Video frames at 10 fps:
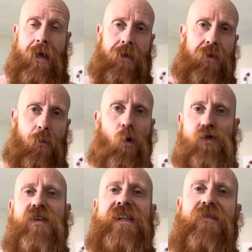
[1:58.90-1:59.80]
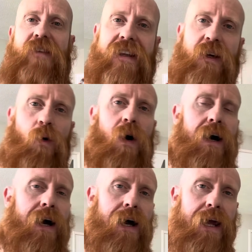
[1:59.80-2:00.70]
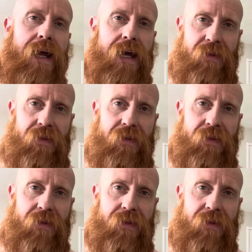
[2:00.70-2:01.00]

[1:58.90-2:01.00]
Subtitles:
the most recent video that